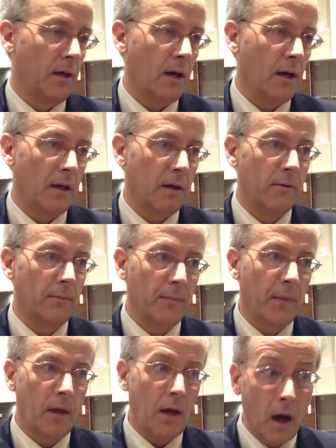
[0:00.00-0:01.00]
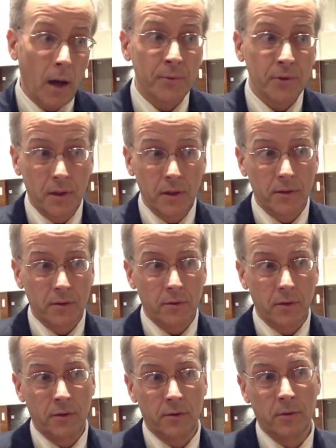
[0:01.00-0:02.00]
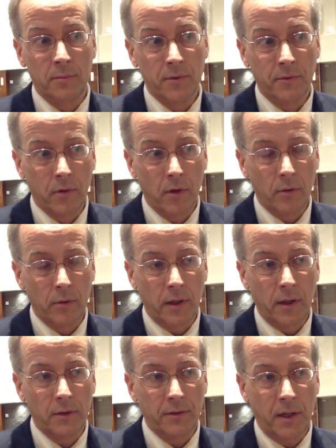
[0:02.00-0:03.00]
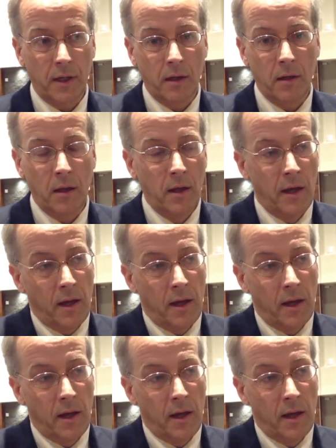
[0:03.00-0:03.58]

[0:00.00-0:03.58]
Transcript: um, option in, in terms of lowering LDL.